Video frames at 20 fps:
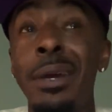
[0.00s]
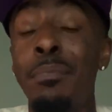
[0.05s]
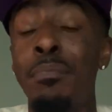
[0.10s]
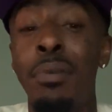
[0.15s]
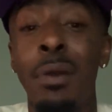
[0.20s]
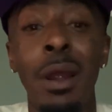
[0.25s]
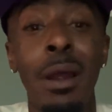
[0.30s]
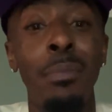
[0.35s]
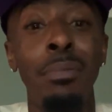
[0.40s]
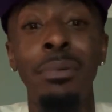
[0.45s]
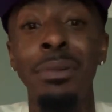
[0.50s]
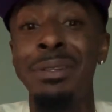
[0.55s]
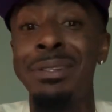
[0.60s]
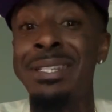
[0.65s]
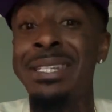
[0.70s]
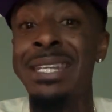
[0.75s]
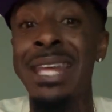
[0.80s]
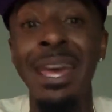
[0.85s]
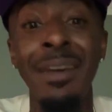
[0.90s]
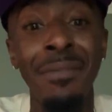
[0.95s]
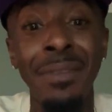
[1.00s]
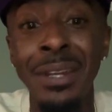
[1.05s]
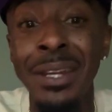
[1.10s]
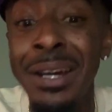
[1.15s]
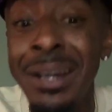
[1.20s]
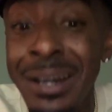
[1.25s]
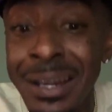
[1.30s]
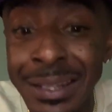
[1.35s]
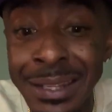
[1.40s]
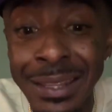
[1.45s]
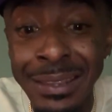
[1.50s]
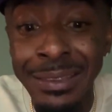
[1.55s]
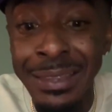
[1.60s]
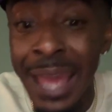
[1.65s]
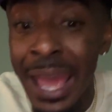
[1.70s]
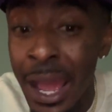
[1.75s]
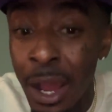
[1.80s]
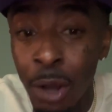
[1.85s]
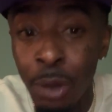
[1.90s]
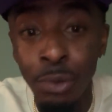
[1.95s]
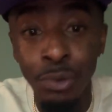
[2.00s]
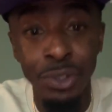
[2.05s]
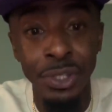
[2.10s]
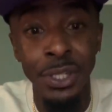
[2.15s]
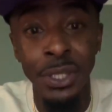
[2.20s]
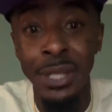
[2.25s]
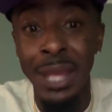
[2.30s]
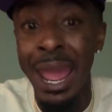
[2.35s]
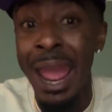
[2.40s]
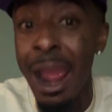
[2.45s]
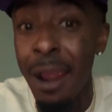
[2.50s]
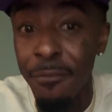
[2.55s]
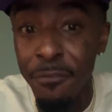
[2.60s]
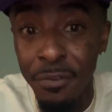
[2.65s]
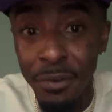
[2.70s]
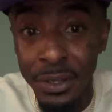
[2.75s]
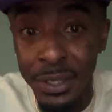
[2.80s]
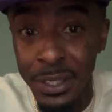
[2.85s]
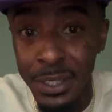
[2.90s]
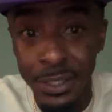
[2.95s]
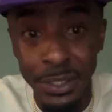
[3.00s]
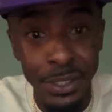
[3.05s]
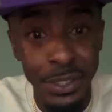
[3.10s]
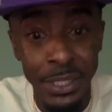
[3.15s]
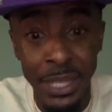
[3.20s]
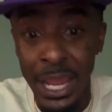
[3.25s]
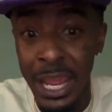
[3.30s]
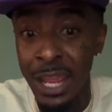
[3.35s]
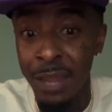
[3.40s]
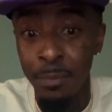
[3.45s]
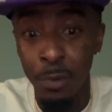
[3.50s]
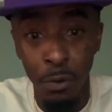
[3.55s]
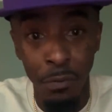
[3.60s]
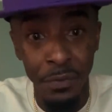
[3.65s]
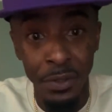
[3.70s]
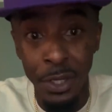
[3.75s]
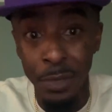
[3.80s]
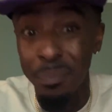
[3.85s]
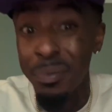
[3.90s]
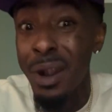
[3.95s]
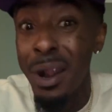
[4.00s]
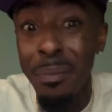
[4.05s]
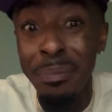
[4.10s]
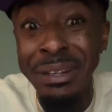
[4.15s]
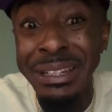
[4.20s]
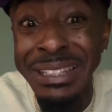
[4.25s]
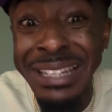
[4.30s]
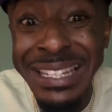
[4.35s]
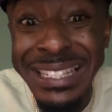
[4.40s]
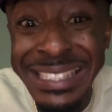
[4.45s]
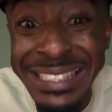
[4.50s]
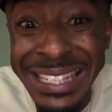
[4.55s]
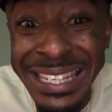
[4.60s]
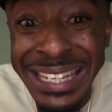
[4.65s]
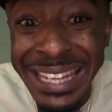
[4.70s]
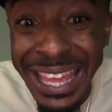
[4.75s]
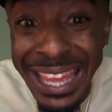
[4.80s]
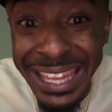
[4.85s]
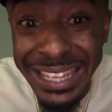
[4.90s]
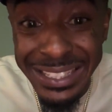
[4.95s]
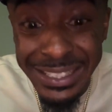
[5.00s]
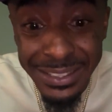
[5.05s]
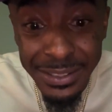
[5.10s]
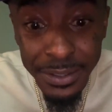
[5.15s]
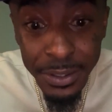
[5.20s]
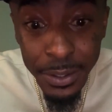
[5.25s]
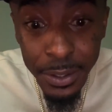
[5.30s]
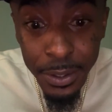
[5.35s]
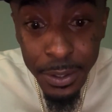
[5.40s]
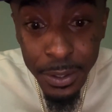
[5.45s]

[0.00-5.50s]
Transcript: probably 700,000 Africans came over here. Probably less than that.